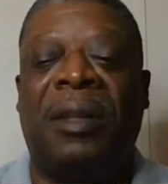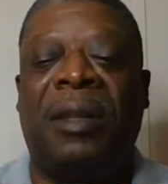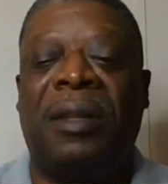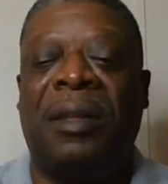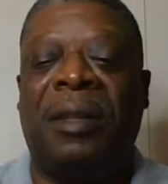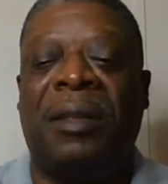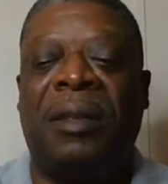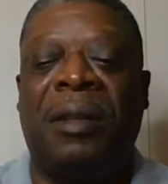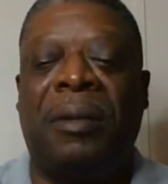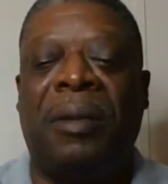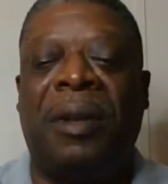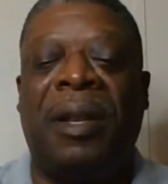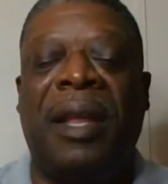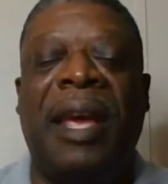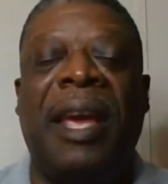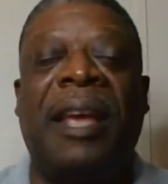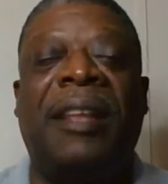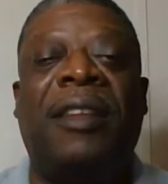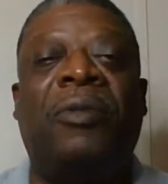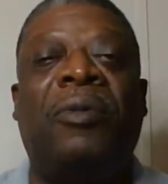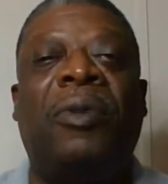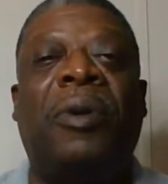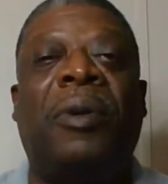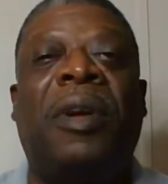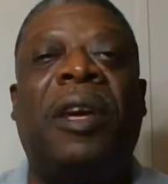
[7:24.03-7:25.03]
the land
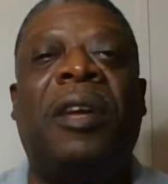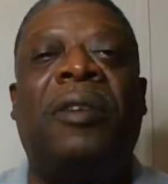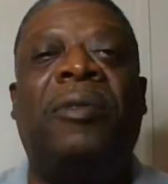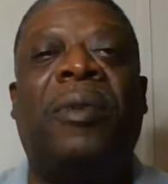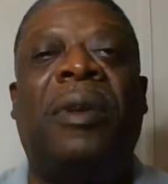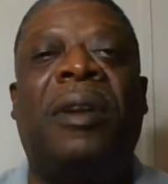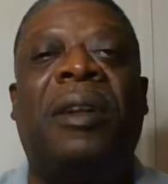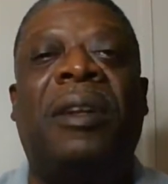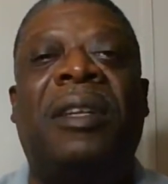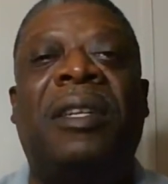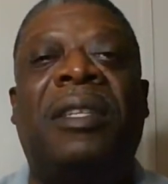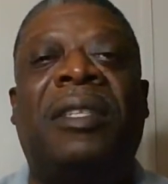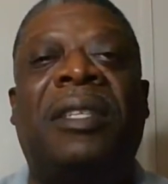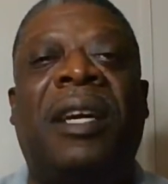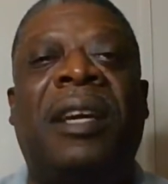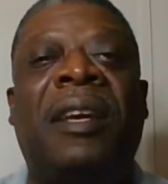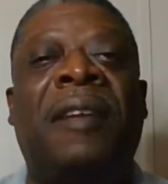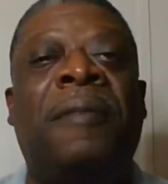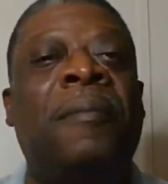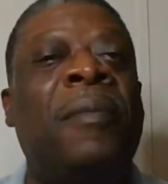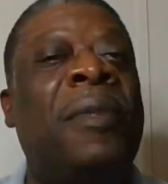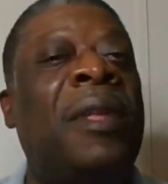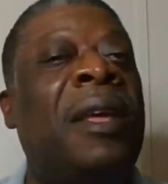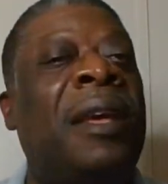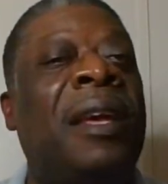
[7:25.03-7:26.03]
that we're getting ready to take.